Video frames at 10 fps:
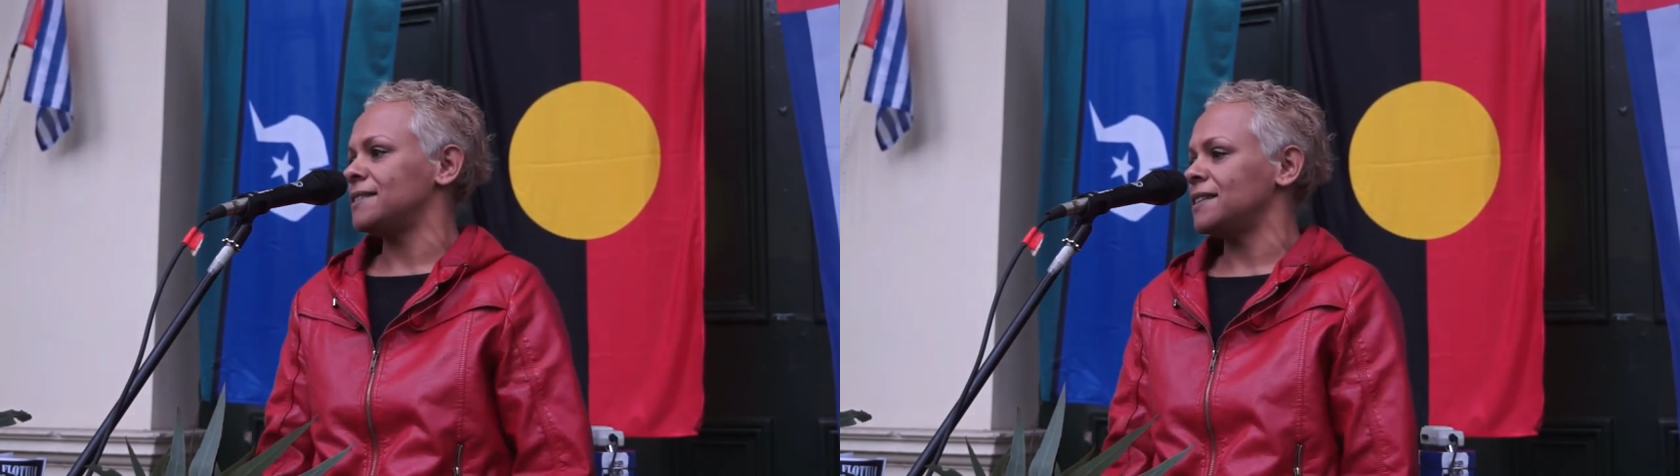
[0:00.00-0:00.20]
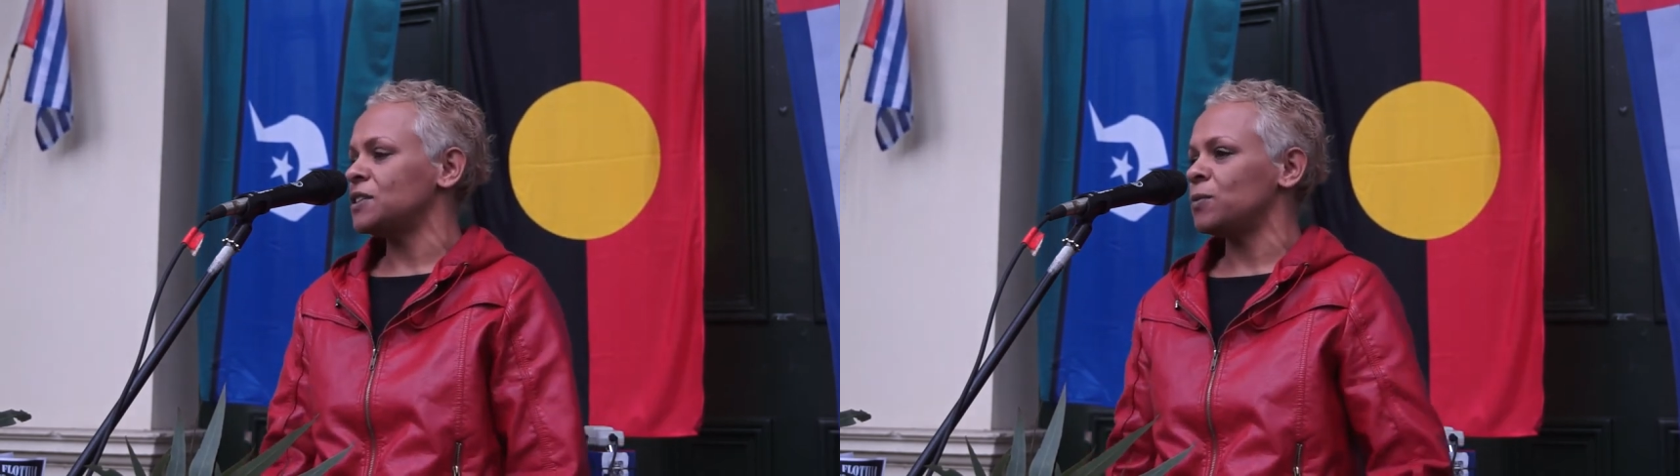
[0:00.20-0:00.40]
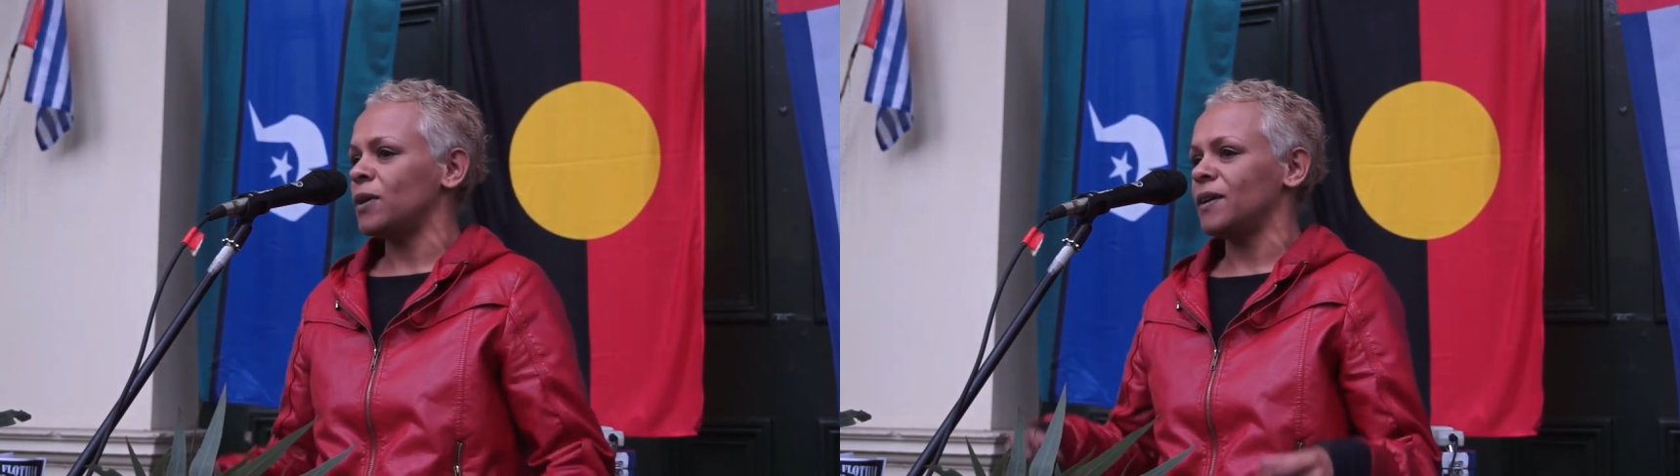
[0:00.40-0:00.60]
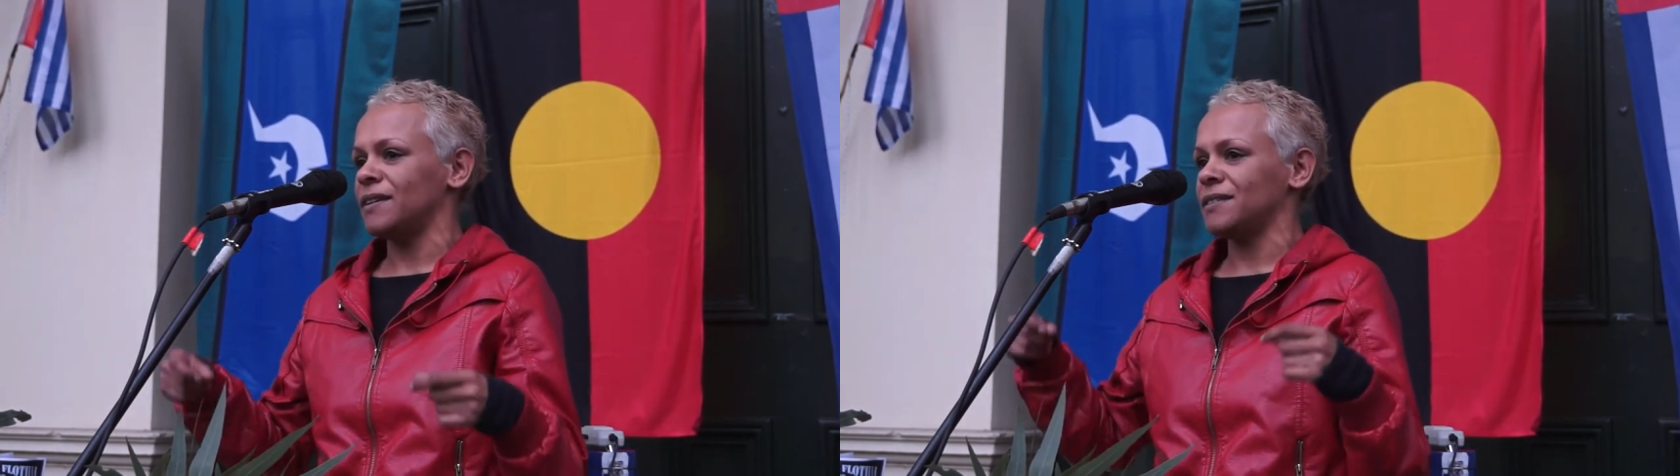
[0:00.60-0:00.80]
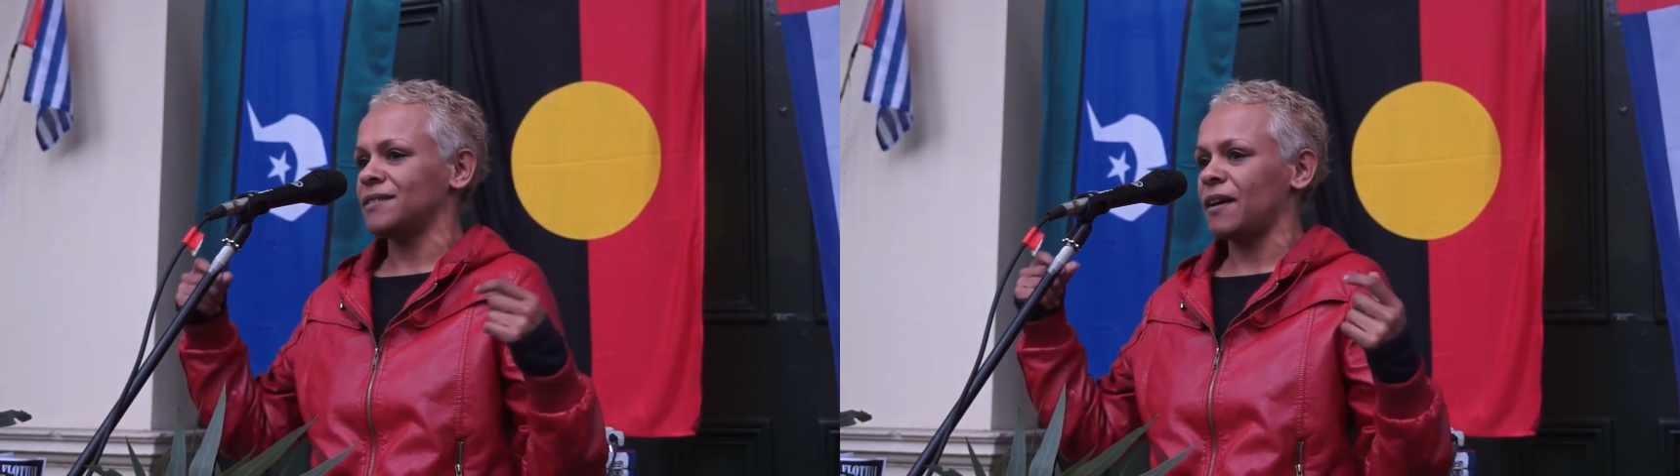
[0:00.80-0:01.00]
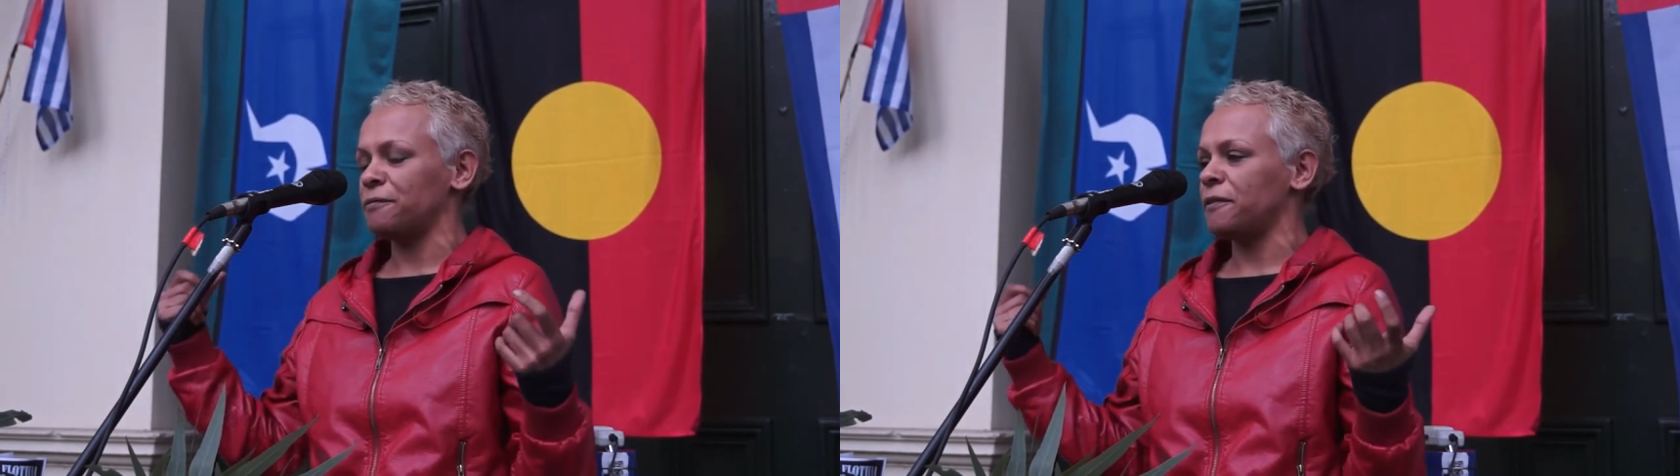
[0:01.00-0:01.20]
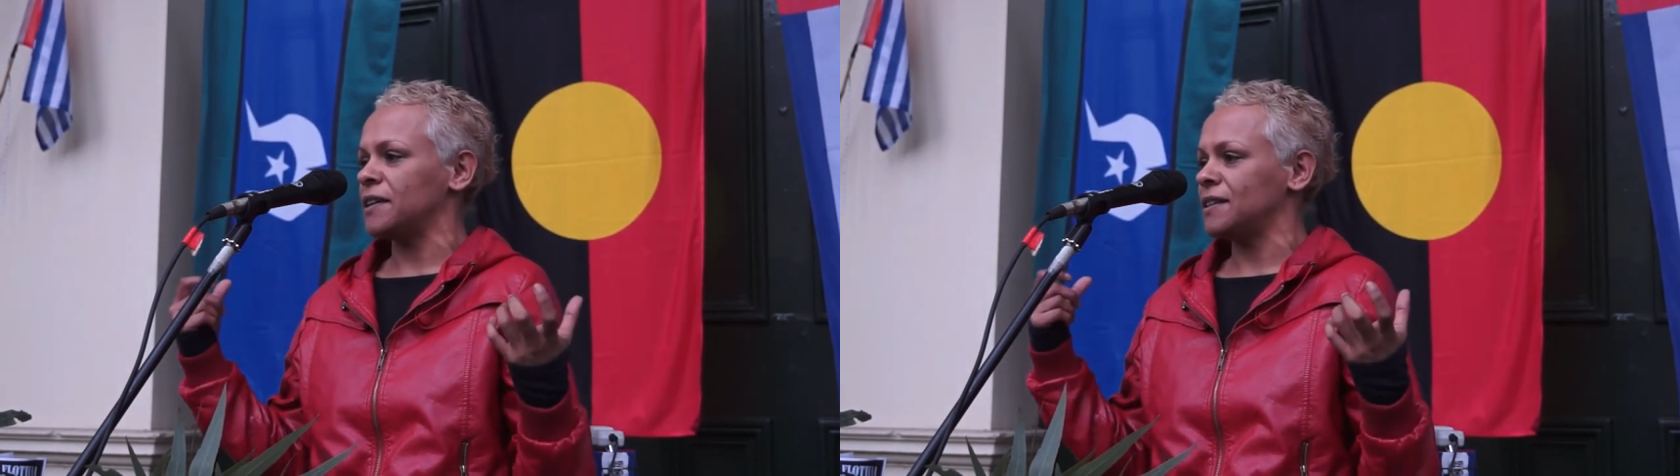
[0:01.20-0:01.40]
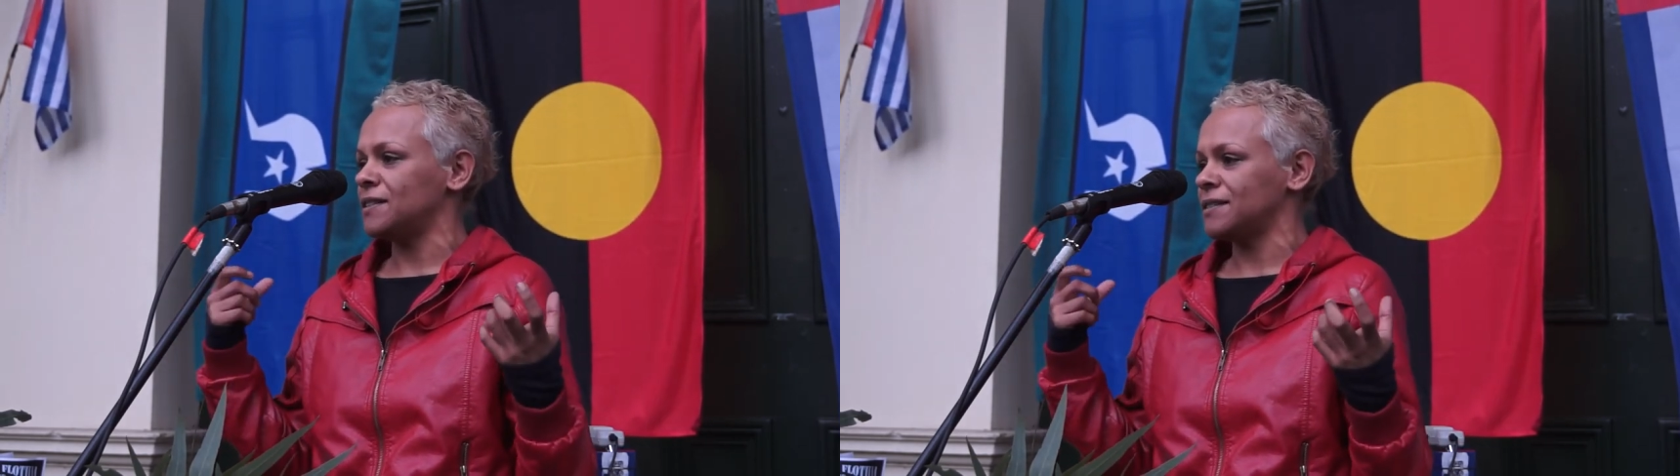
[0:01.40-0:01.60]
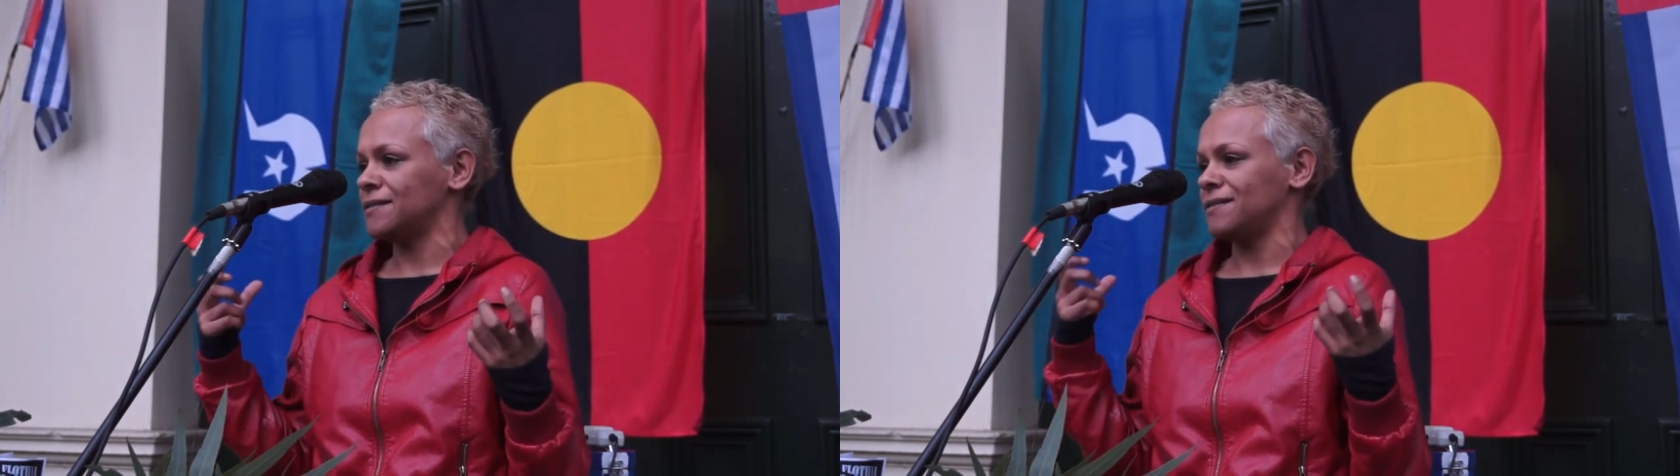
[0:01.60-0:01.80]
and that's why it's so fr it's